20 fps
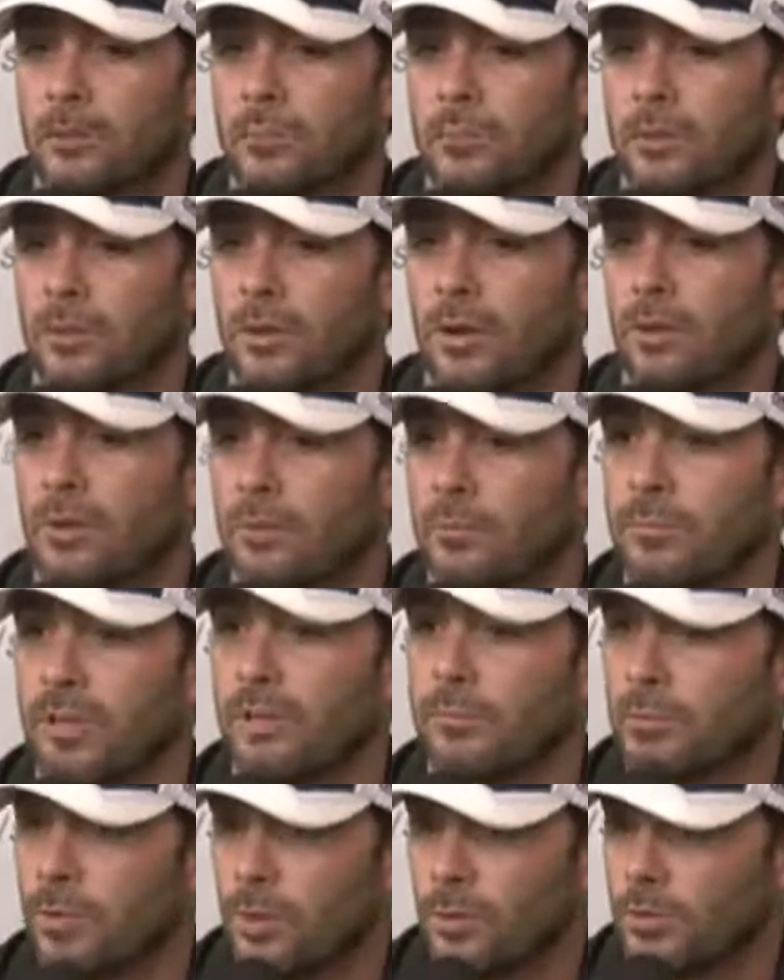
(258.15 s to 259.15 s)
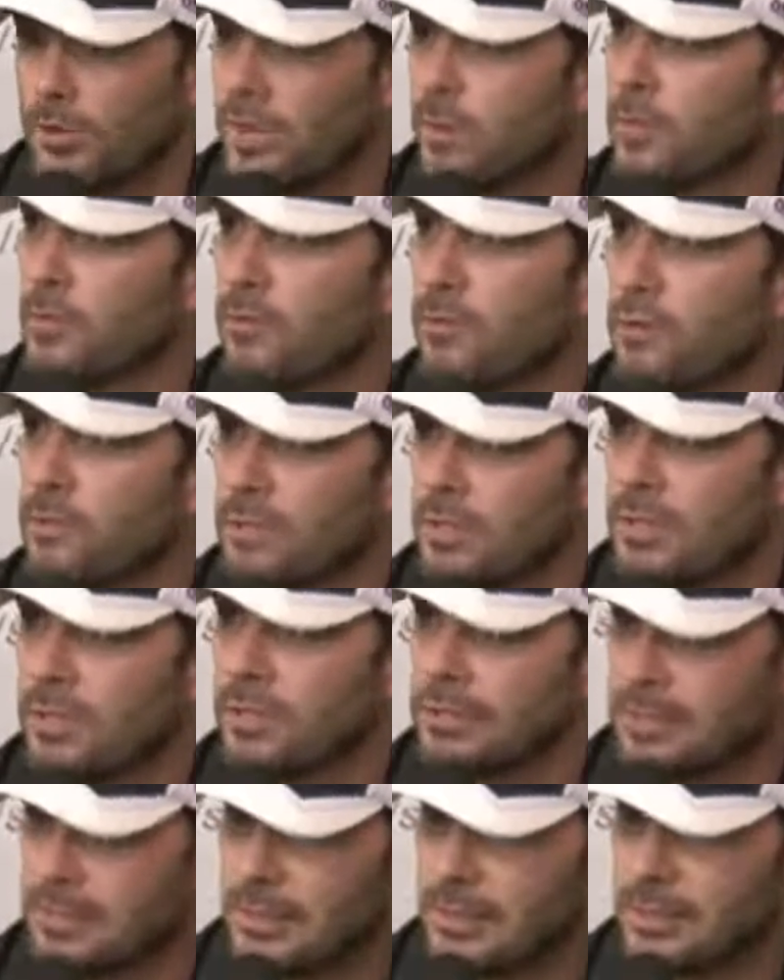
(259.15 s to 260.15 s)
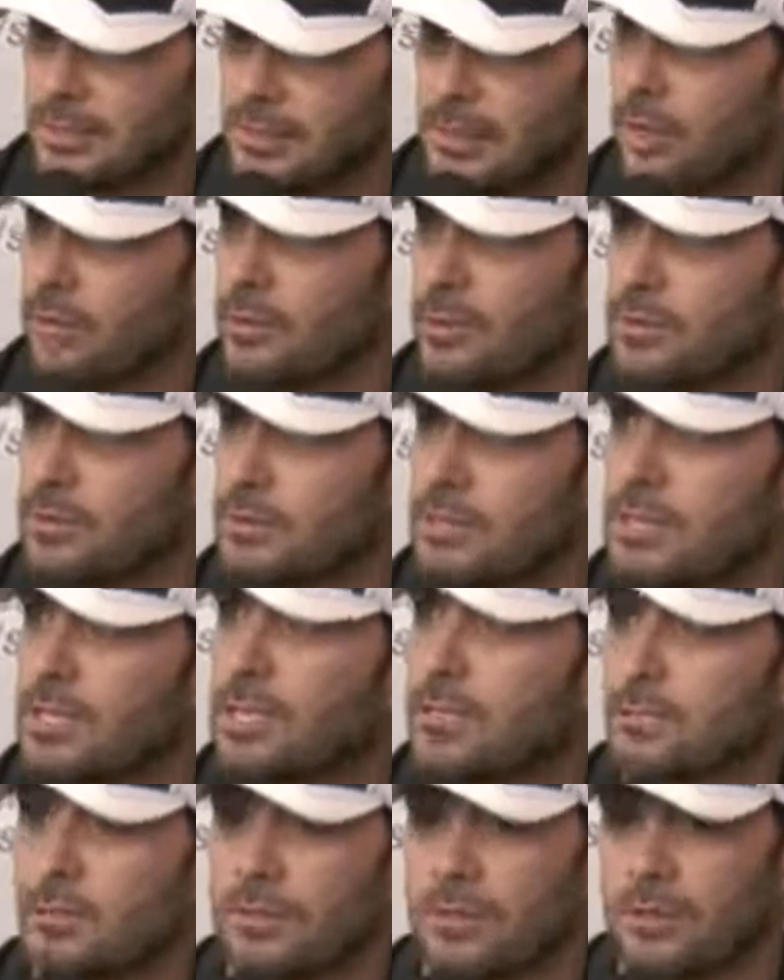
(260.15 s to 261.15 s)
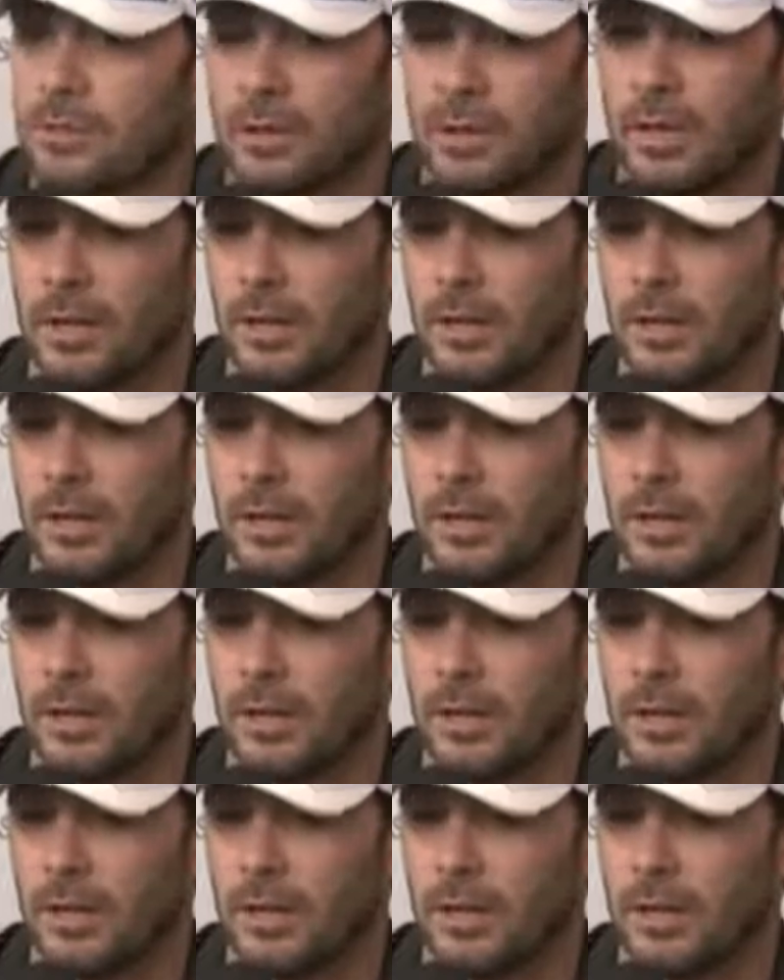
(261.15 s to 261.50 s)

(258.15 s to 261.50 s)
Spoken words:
So to be able to overcome adversity and stick together as a team is a